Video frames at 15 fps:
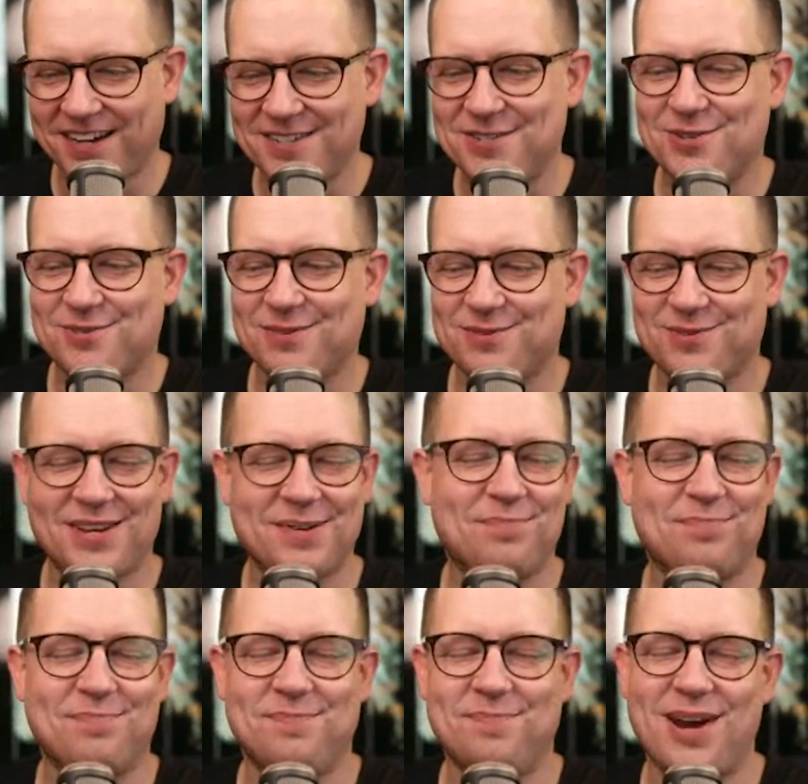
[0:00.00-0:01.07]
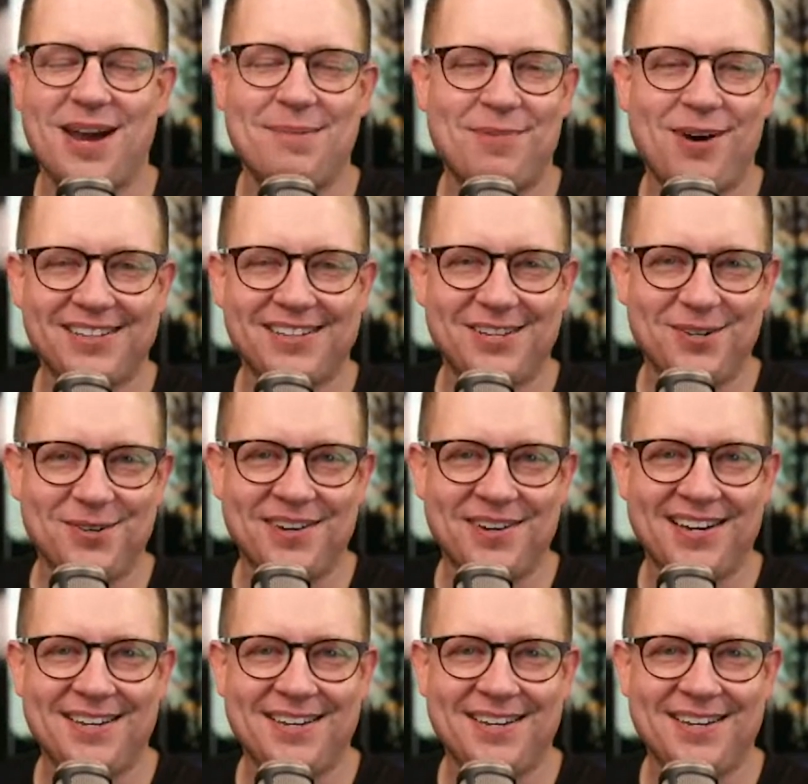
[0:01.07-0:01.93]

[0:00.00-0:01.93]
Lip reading: It's like Brad Montague